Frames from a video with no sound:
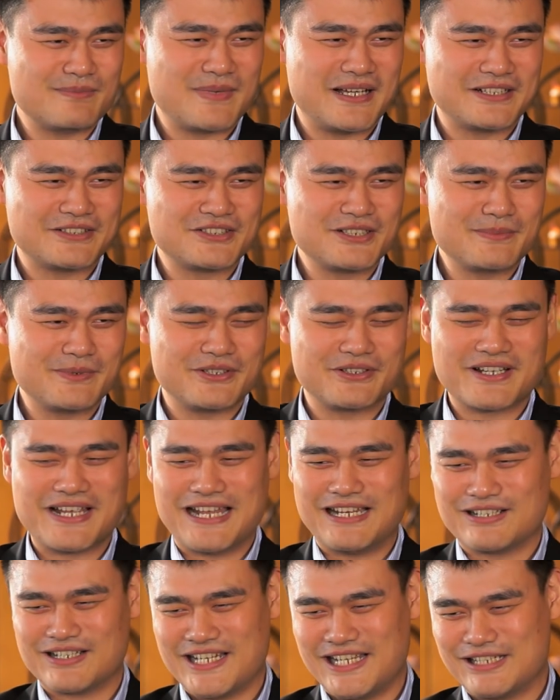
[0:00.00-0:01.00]
my oh, interpreter.
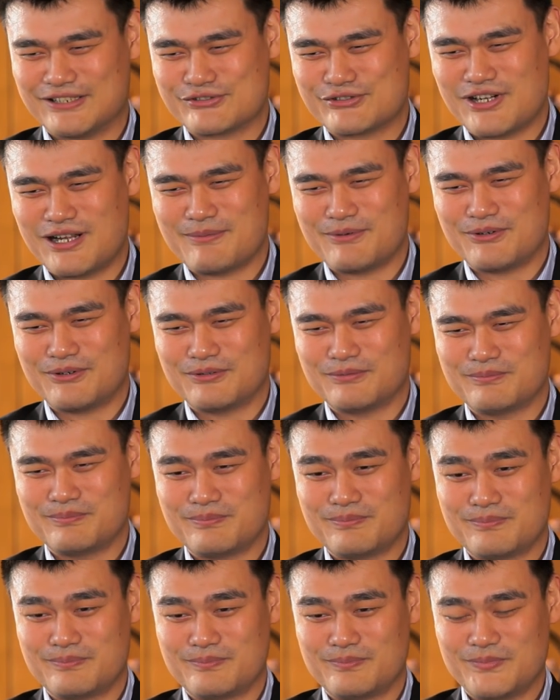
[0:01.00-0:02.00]
Colin, the interpreter.
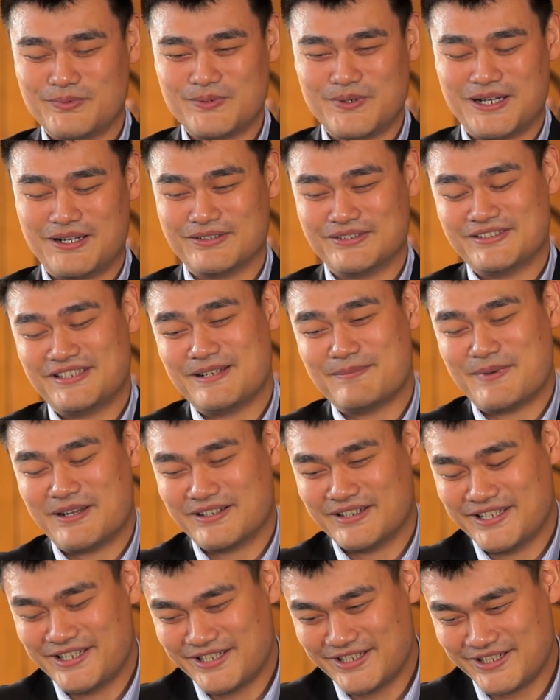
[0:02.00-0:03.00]
Okay. Well, think
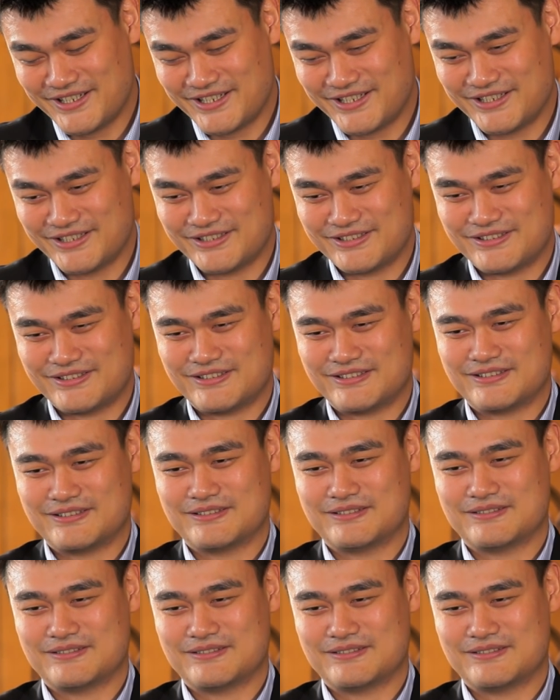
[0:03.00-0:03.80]
about it. He is.